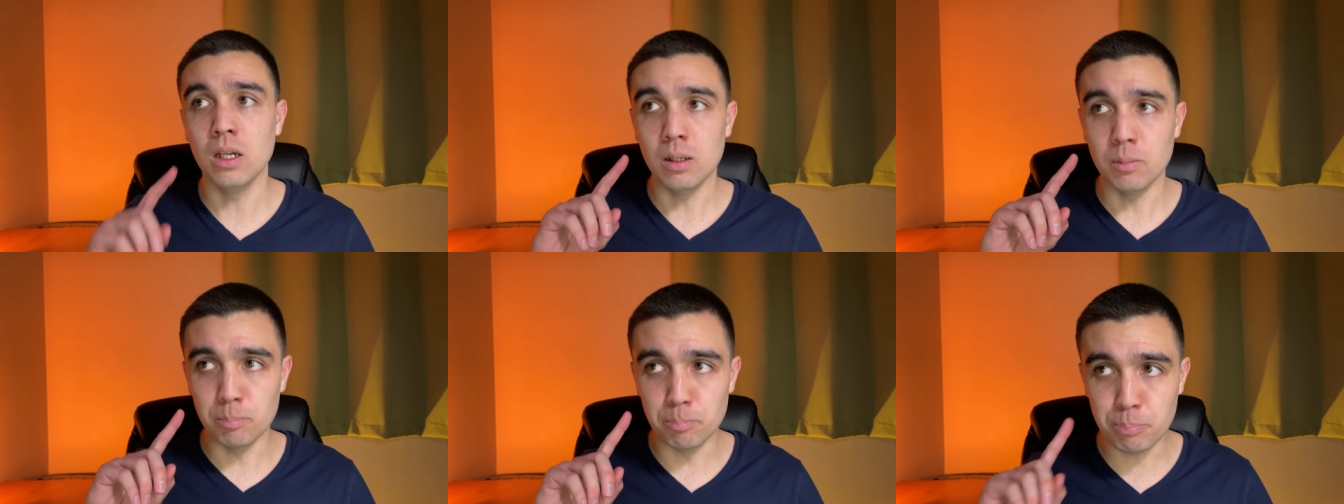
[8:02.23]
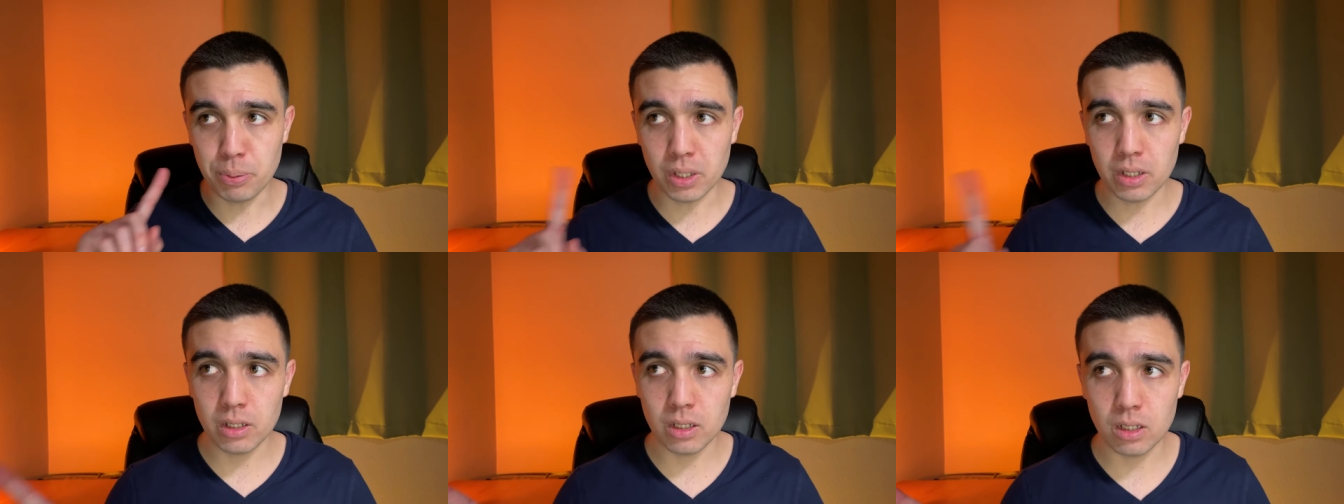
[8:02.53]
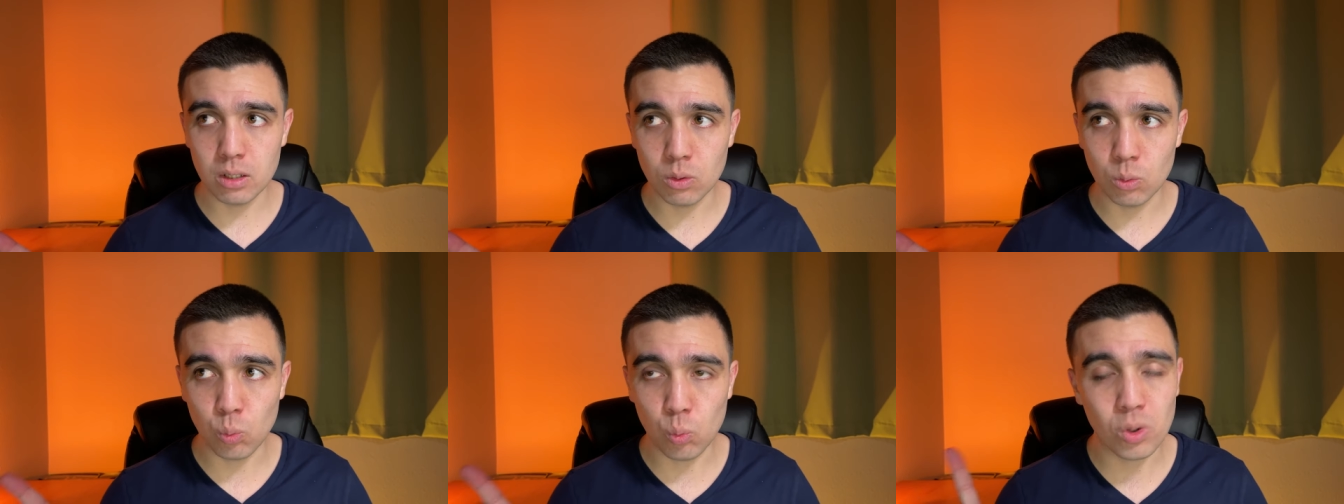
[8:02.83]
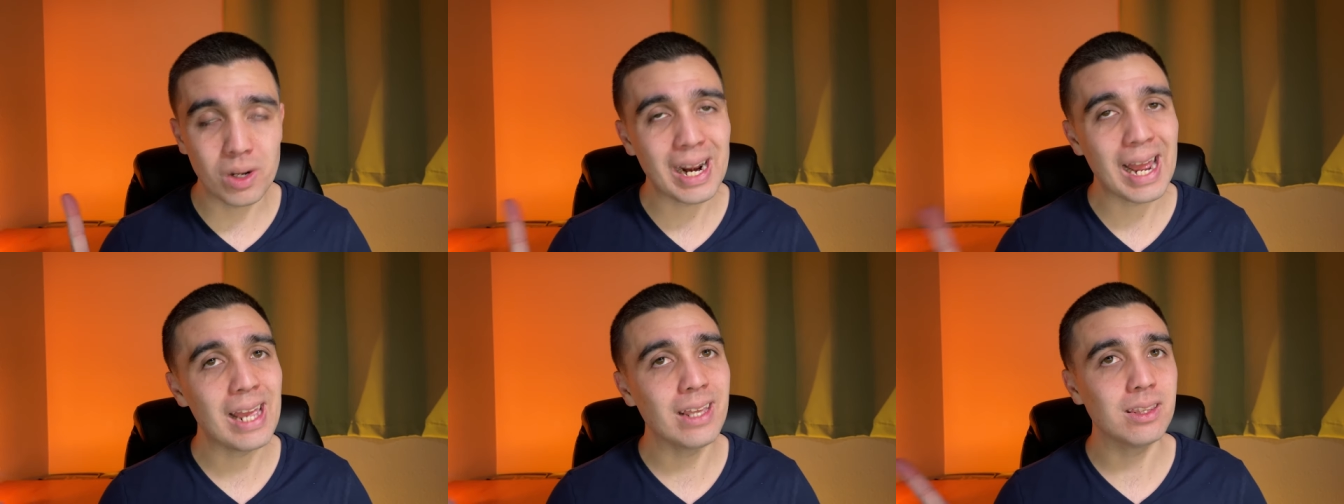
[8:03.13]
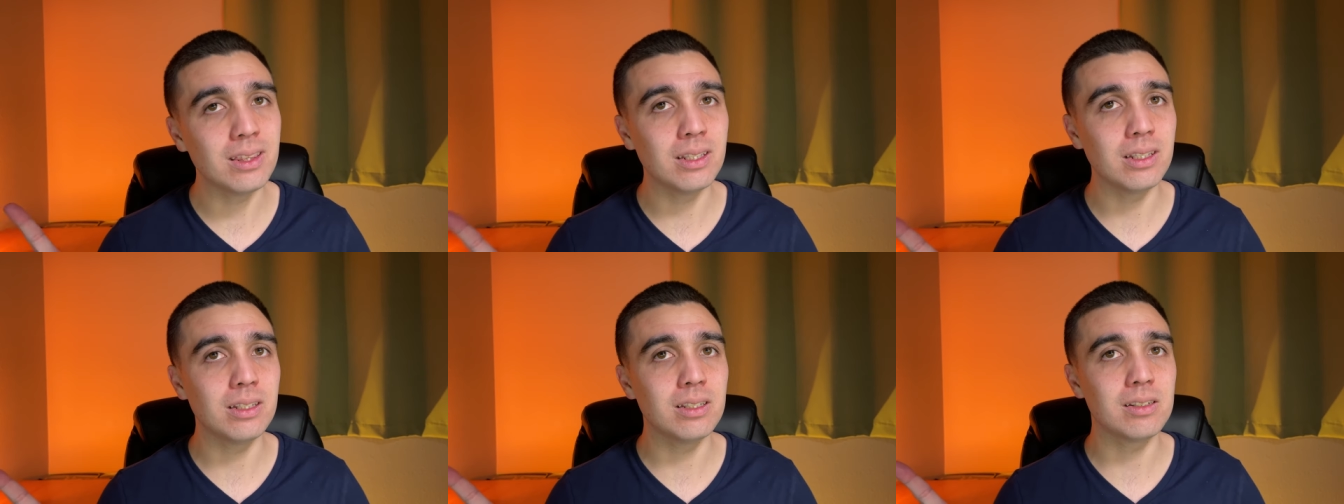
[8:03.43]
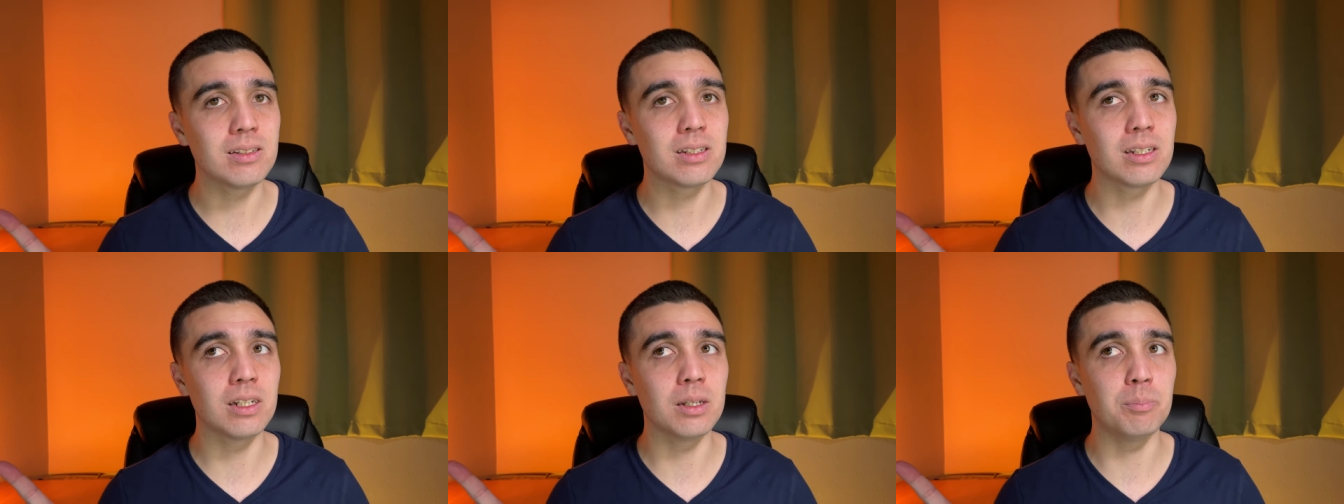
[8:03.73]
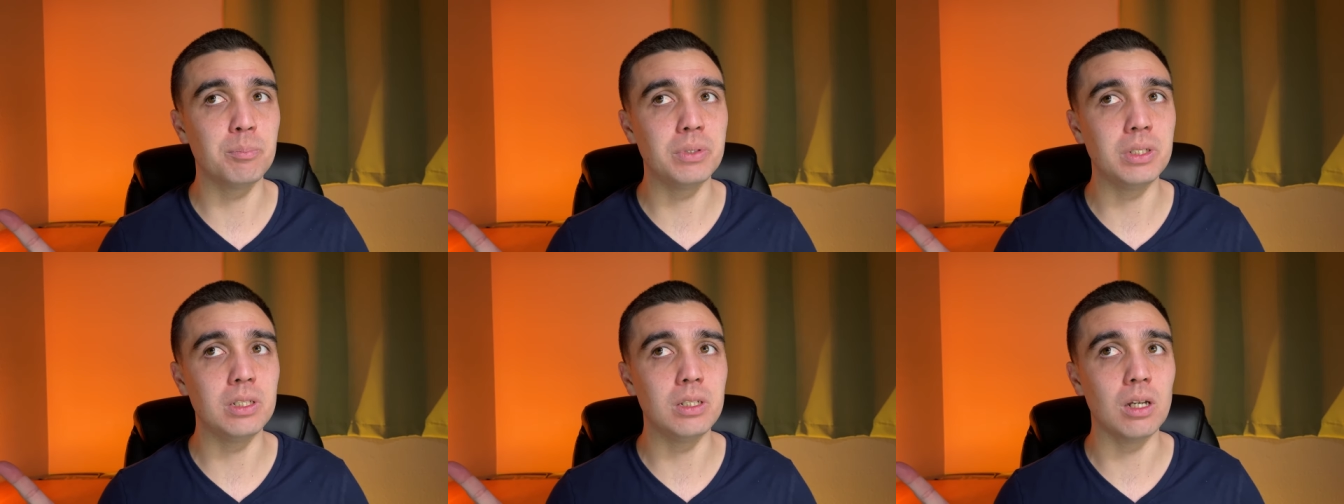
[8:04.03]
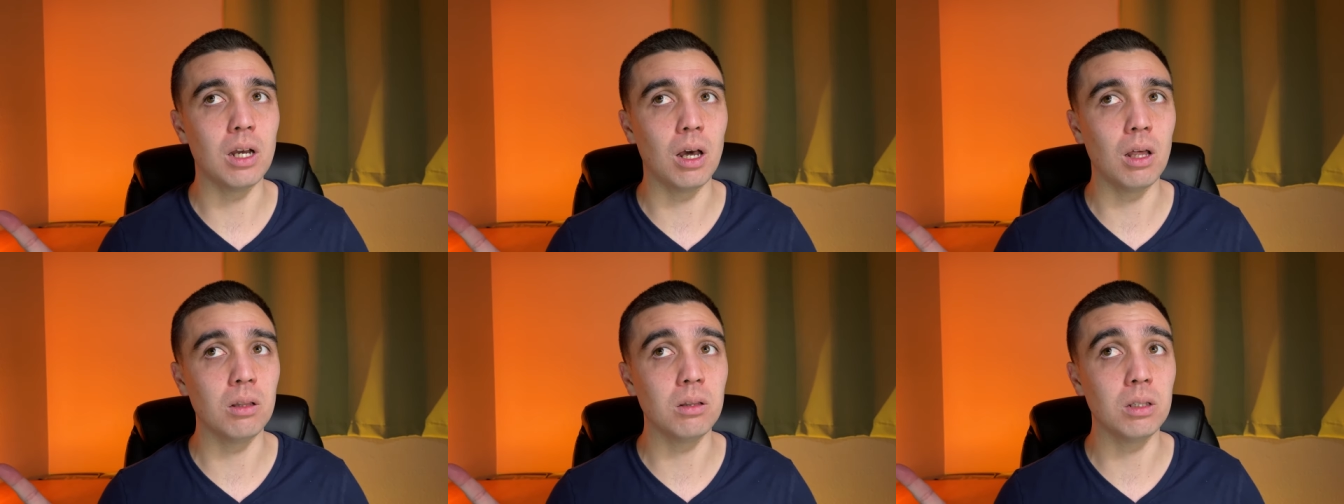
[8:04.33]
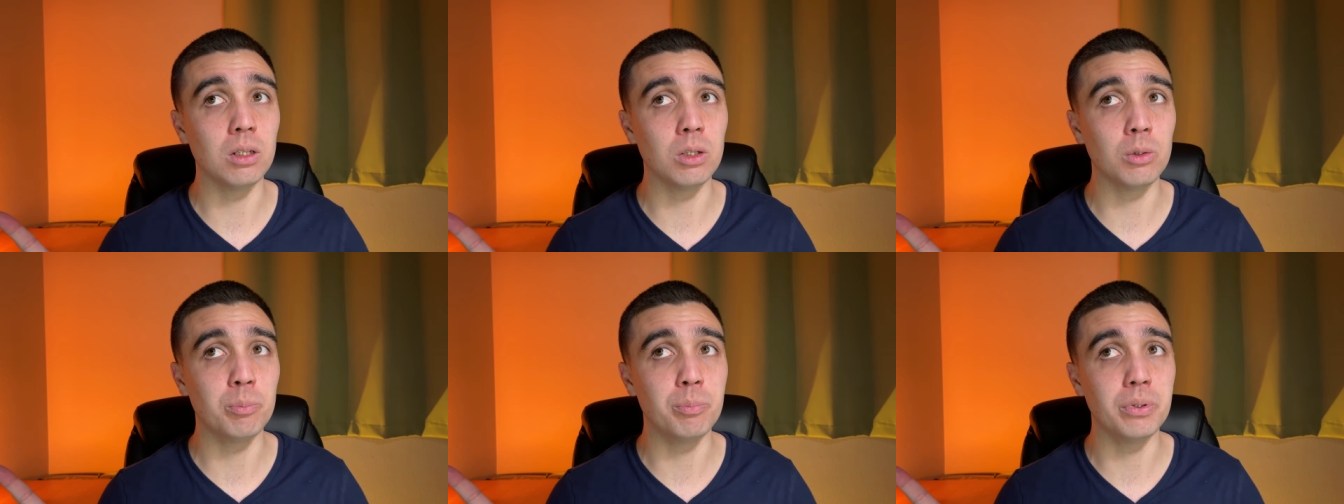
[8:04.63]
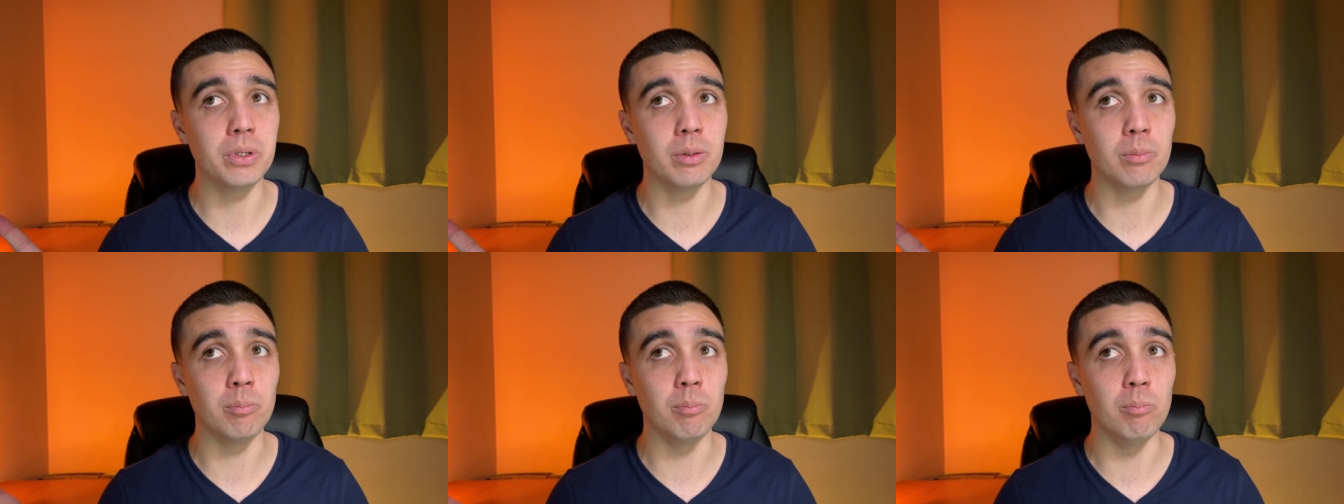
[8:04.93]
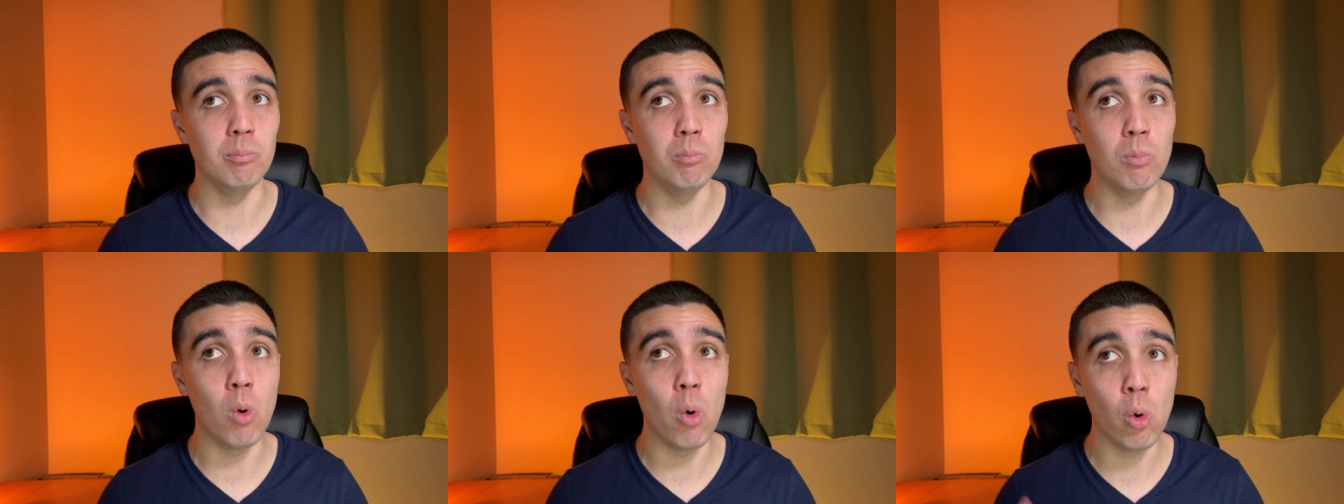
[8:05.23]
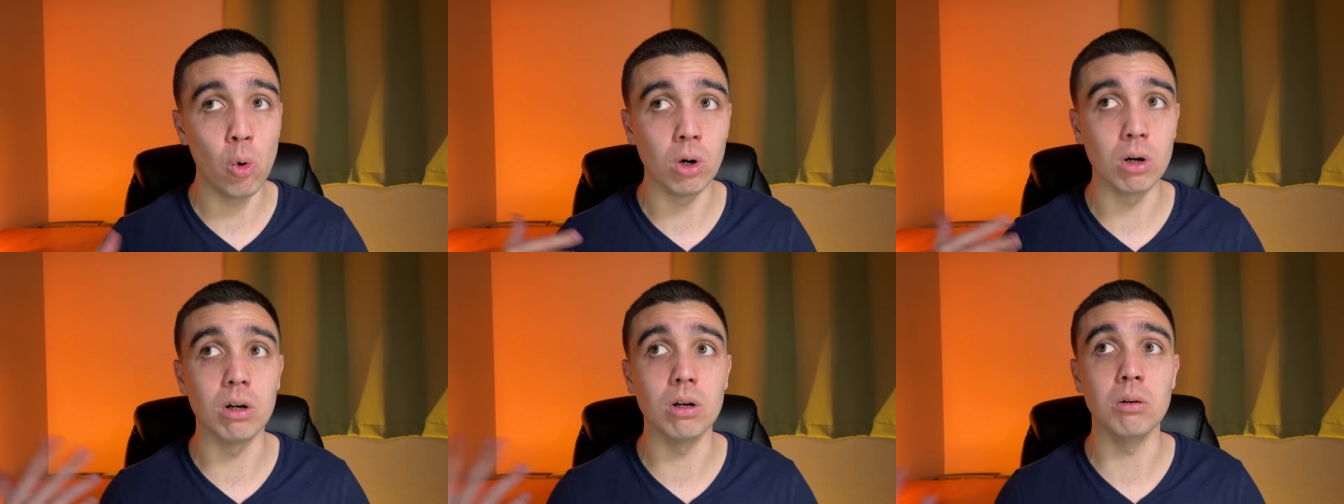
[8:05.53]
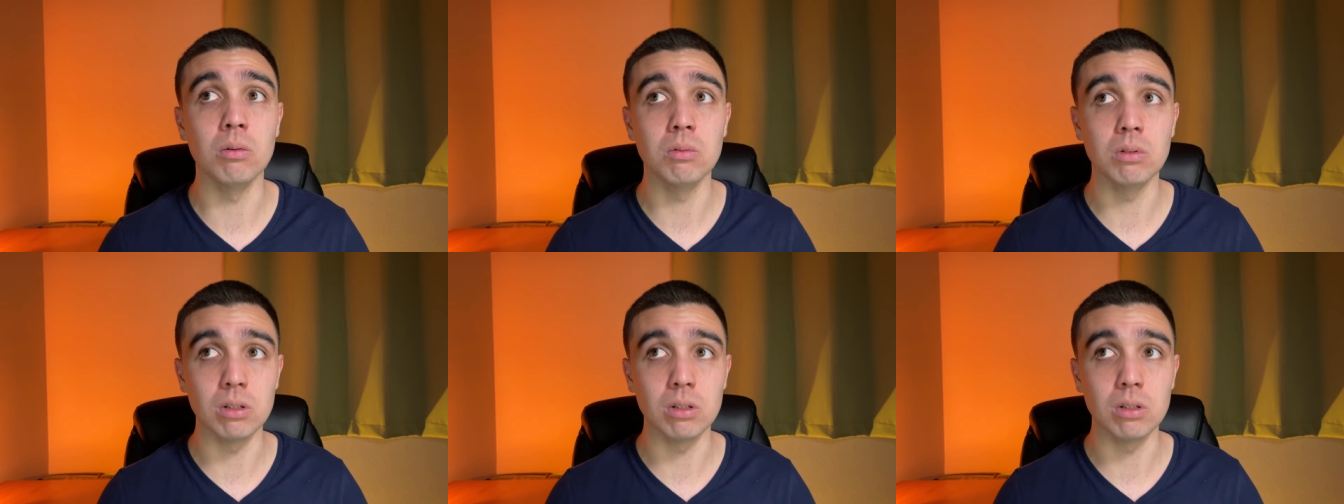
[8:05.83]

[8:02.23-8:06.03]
But what I think is going to be a little bit more